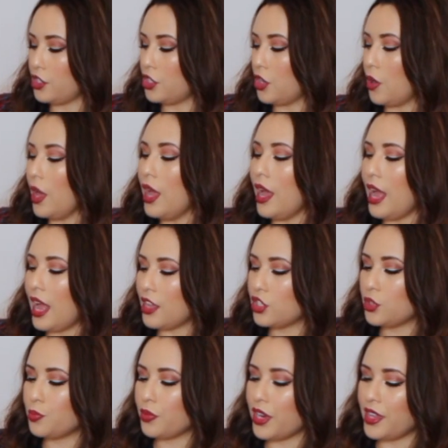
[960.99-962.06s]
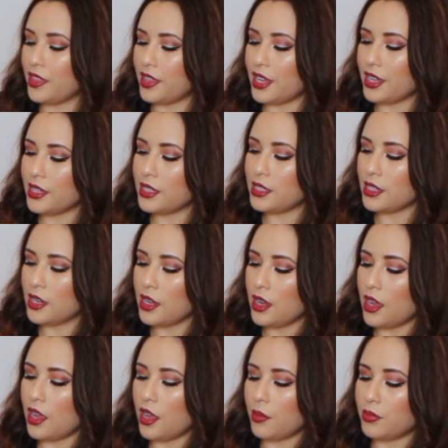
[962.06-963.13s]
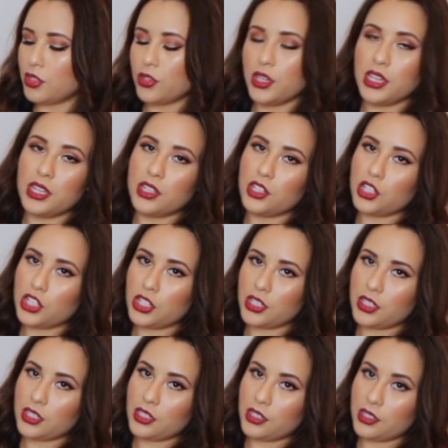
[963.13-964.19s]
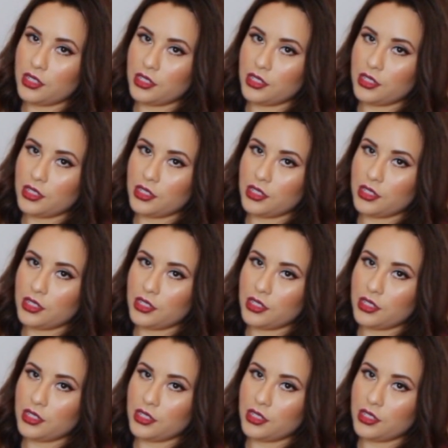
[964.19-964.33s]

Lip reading: So I'll spray this so he can just